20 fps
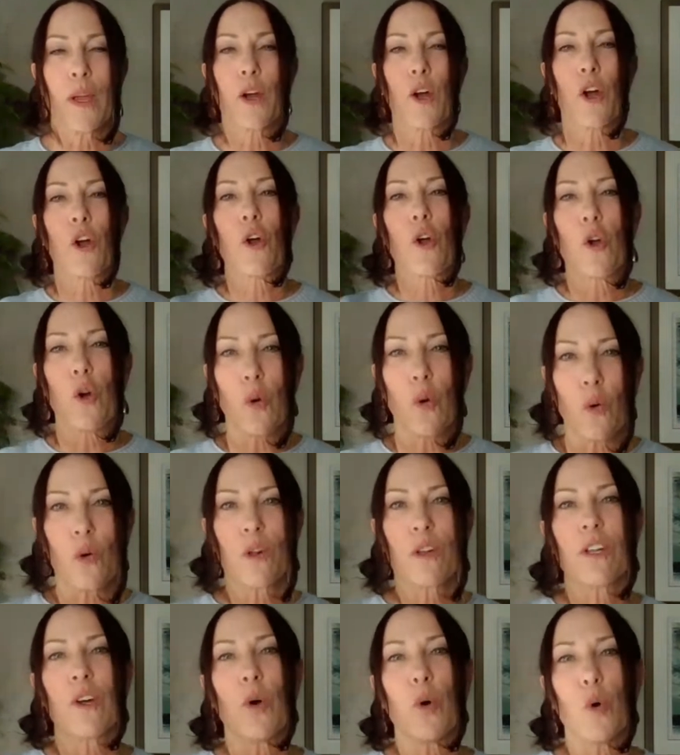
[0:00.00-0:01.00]
We are
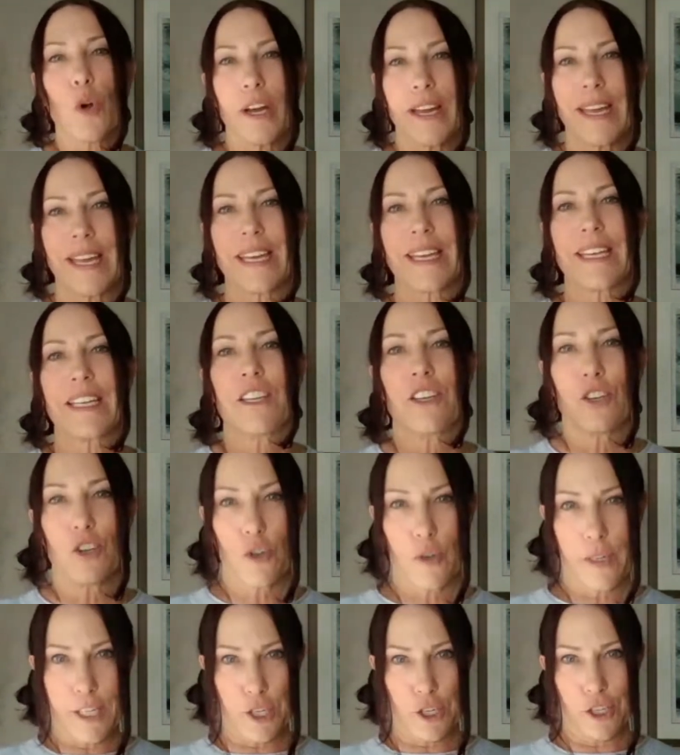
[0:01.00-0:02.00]
goal-oriented
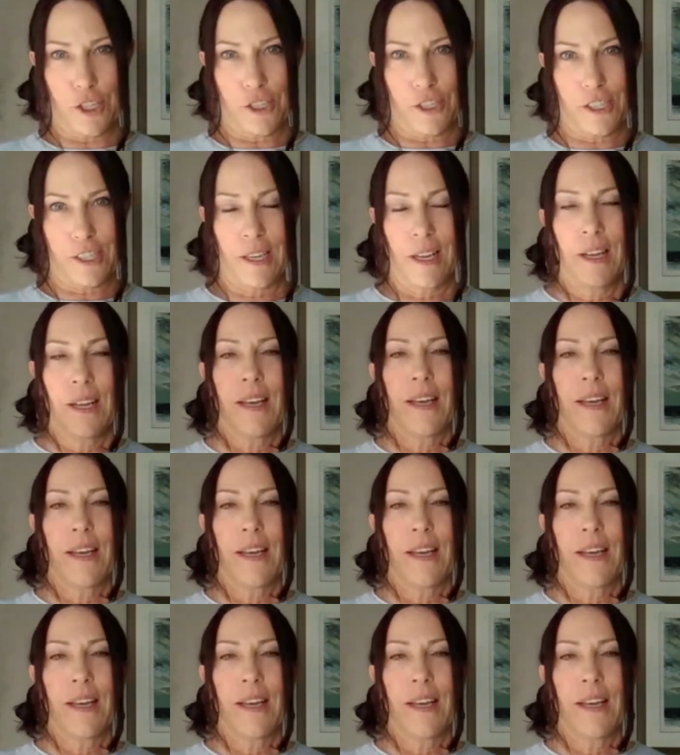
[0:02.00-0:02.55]
creatures.